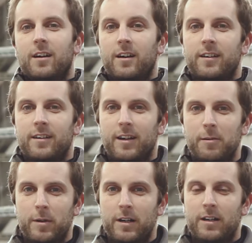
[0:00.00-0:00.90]
Hi,
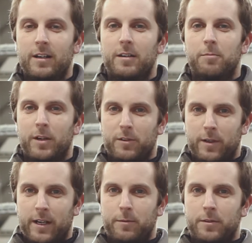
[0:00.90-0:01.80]
I'm uh, Michael
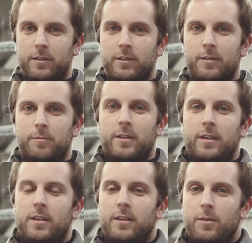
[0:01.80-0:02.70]
Hayward. I'm
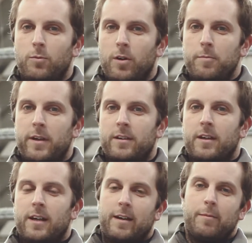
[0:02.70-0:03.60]
the
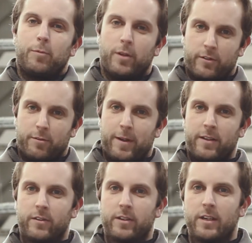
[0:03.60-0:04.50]
winemaker and production
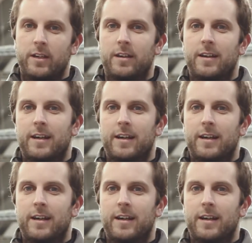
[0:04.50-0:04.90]
manager here